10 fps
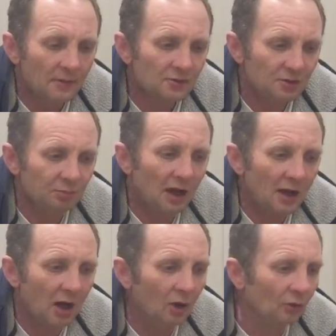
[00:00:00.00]
spray
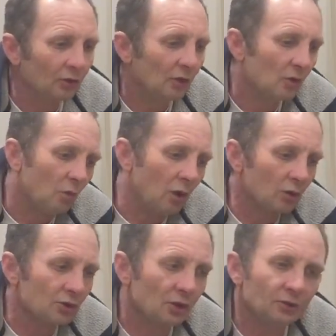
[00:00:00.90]
hose. One
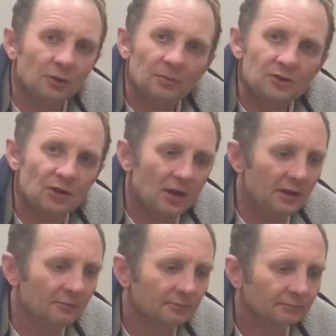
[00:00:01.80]
goes on your machine,